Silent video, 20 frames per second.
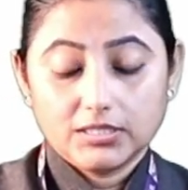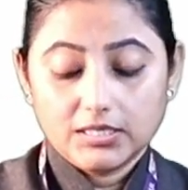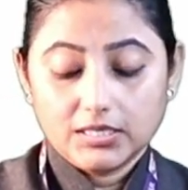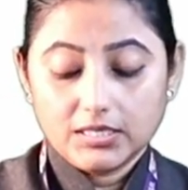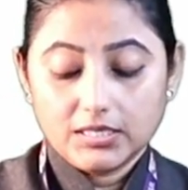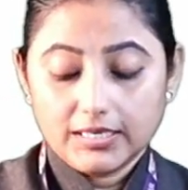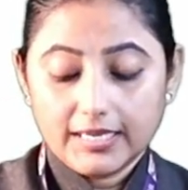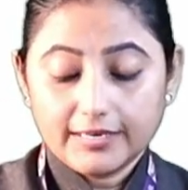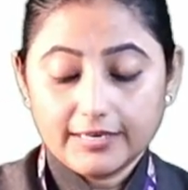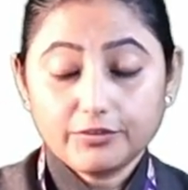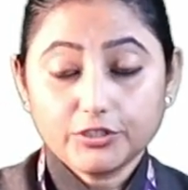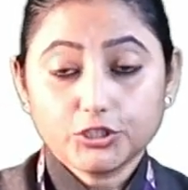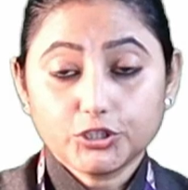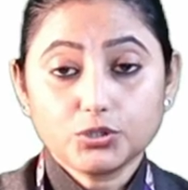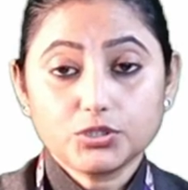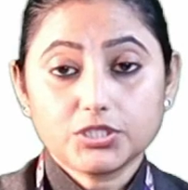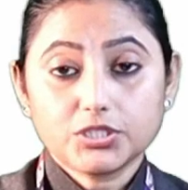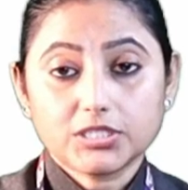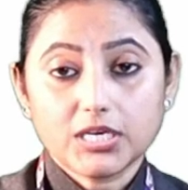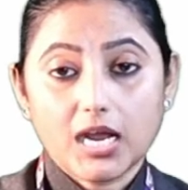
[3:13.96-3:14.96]
Like we should
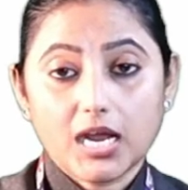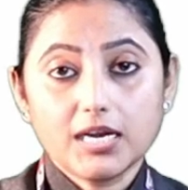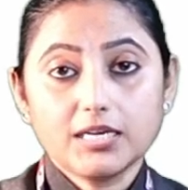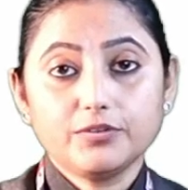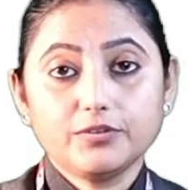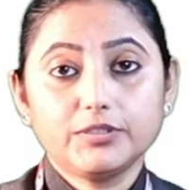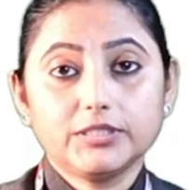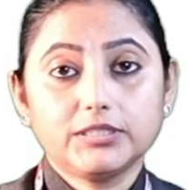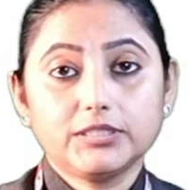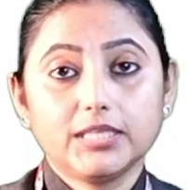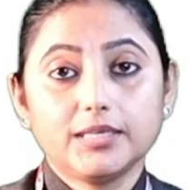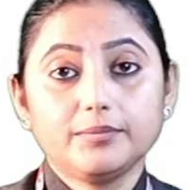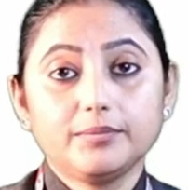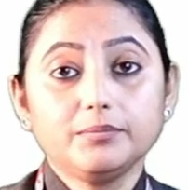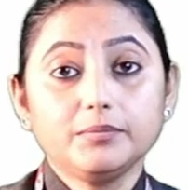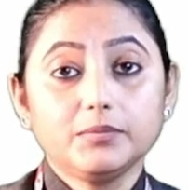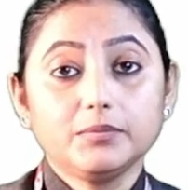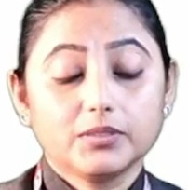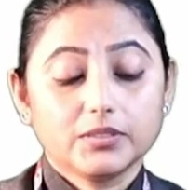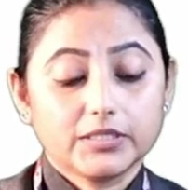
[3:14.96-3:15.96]
start with them
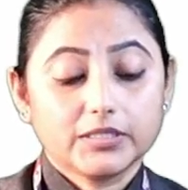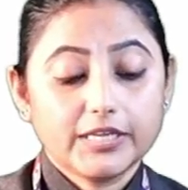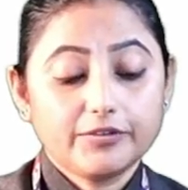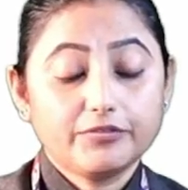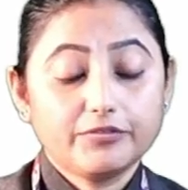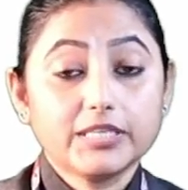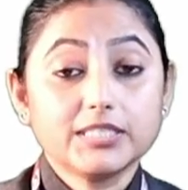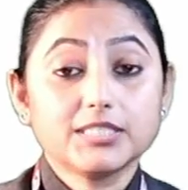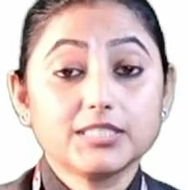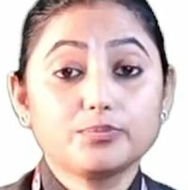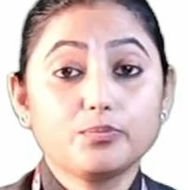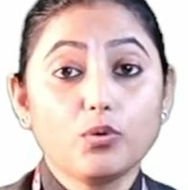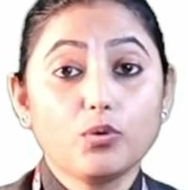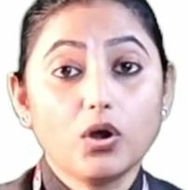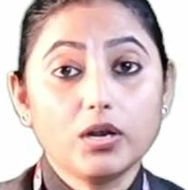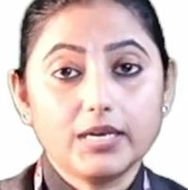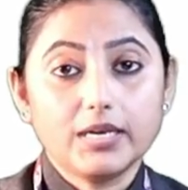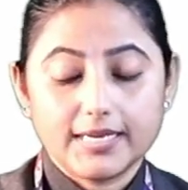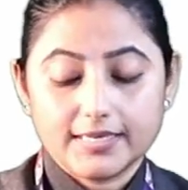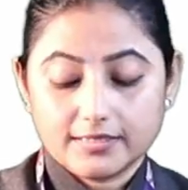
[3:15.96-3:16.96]
giving small
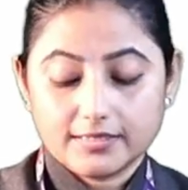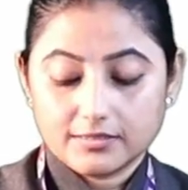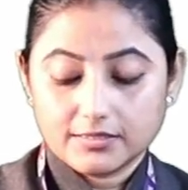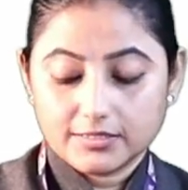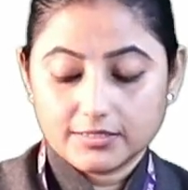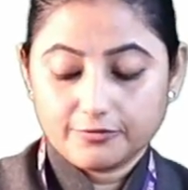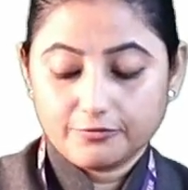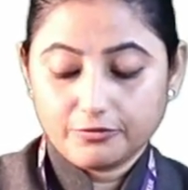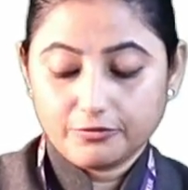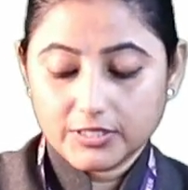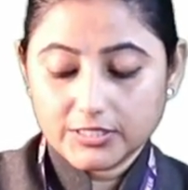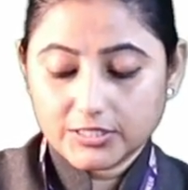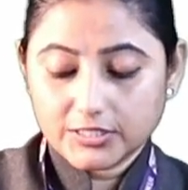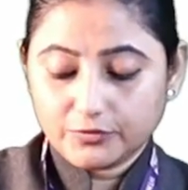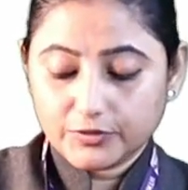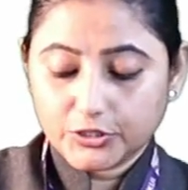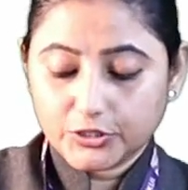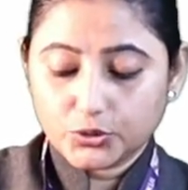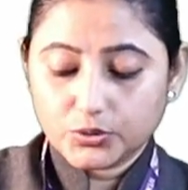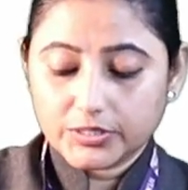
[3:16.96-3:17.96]
letters. First we
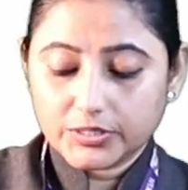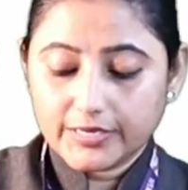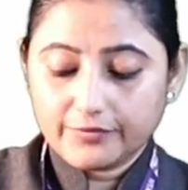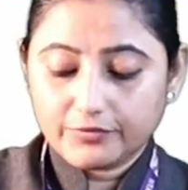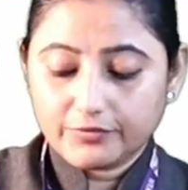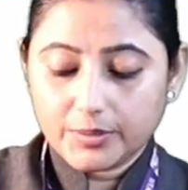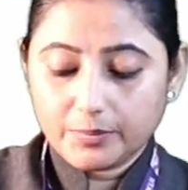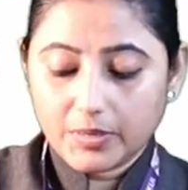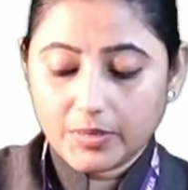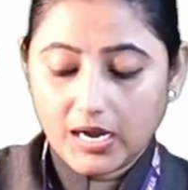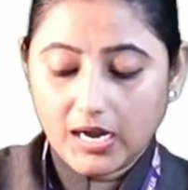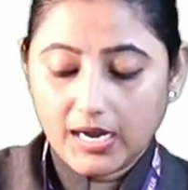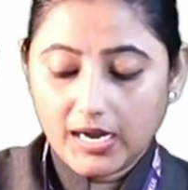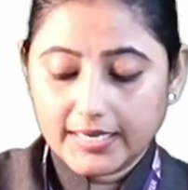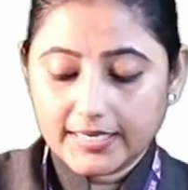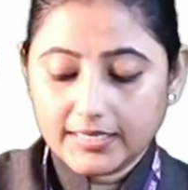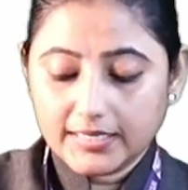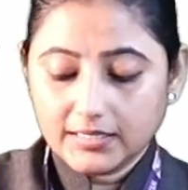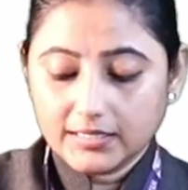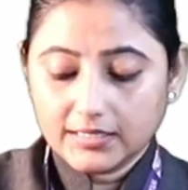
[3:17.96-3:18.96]
should give them
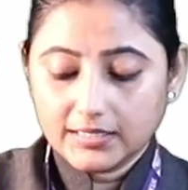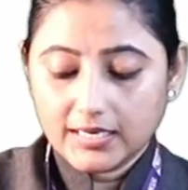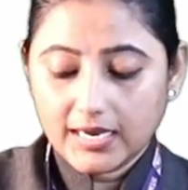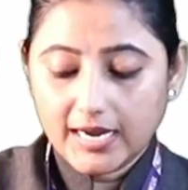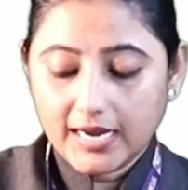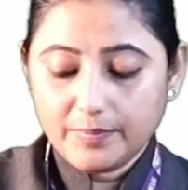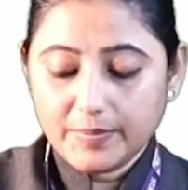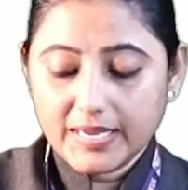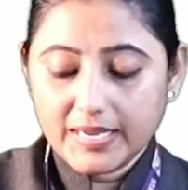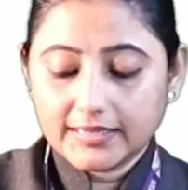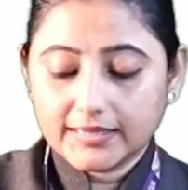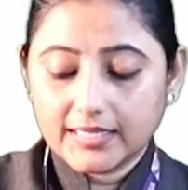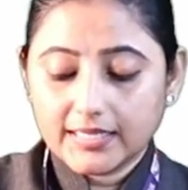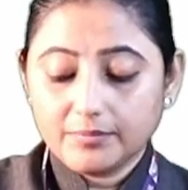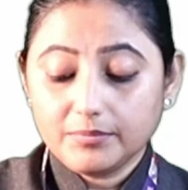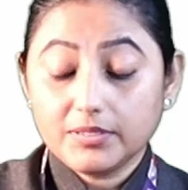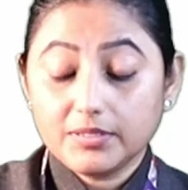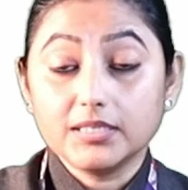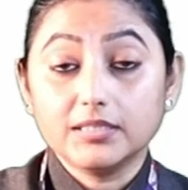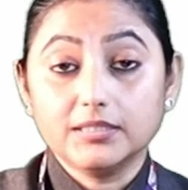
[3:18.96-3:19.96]
I and make
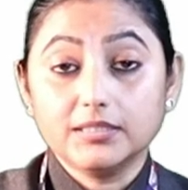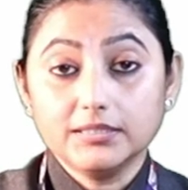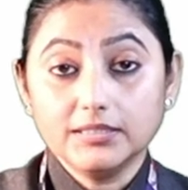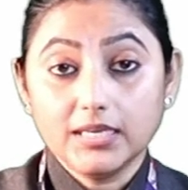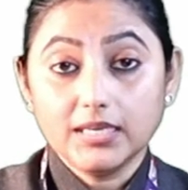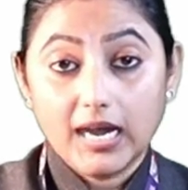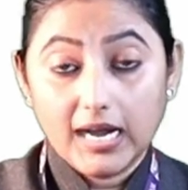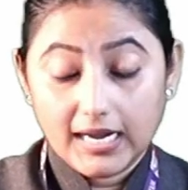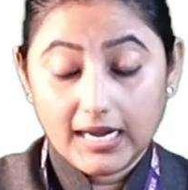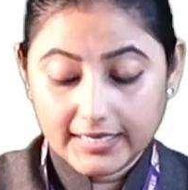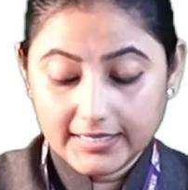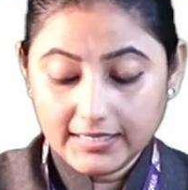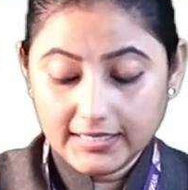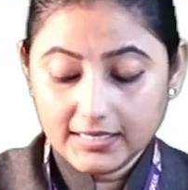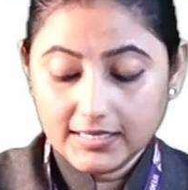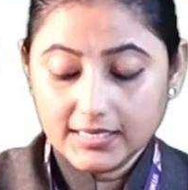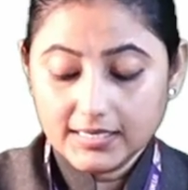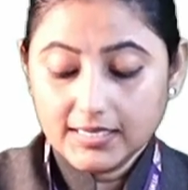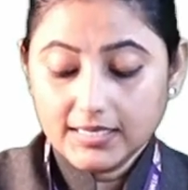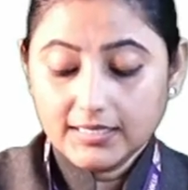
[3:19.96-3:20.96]
them learn I,
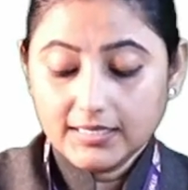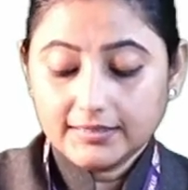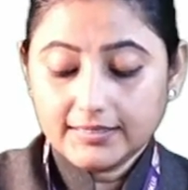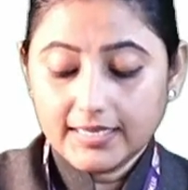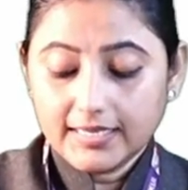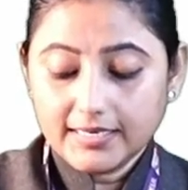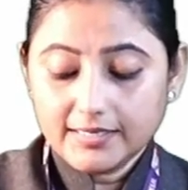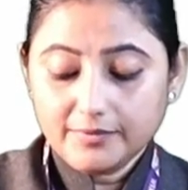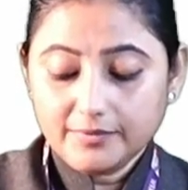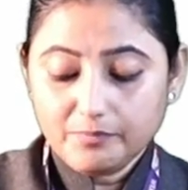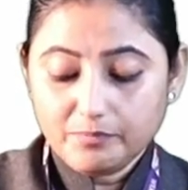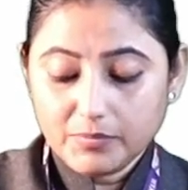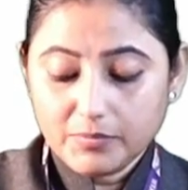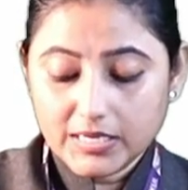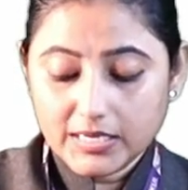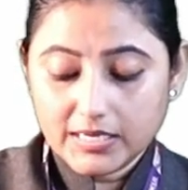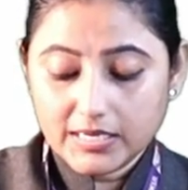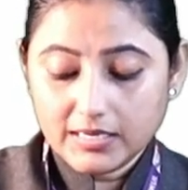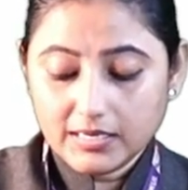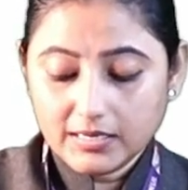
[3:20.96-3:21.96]
then
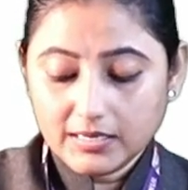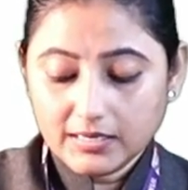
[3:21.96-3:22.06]
me,